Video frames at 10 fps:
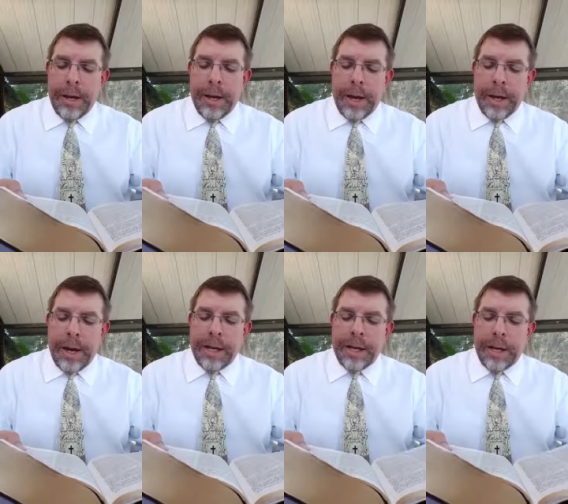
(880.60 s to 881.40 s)
And
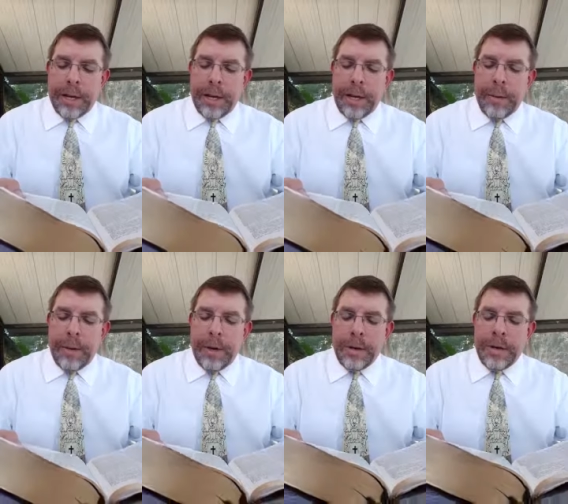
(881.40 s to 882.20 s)
I said unto
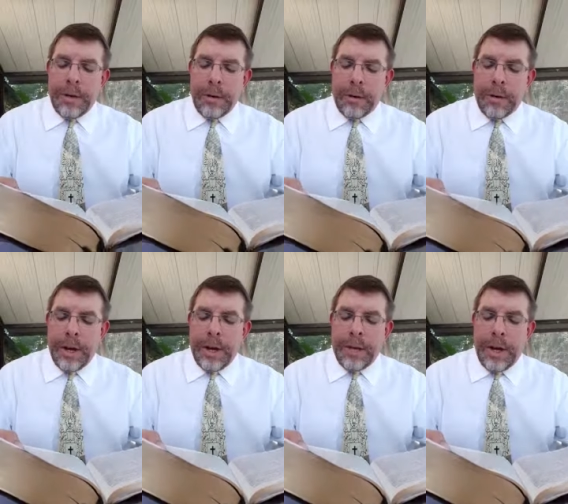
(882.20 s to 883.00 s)
him, Sir,
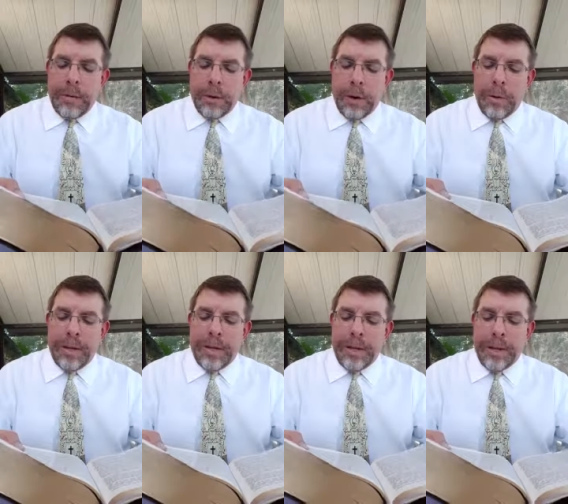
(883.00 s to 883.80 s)
thou
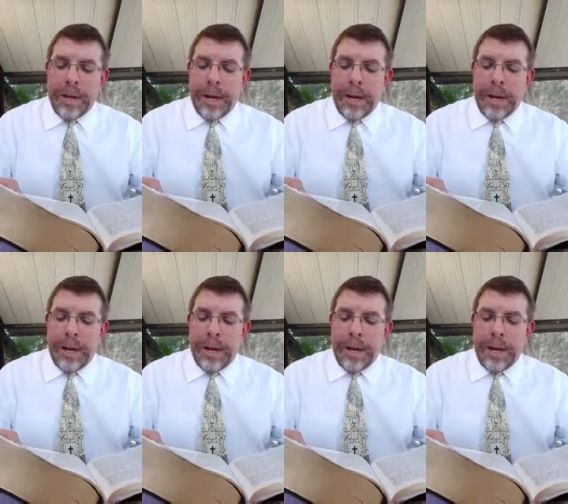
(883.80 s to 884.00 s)
knowest.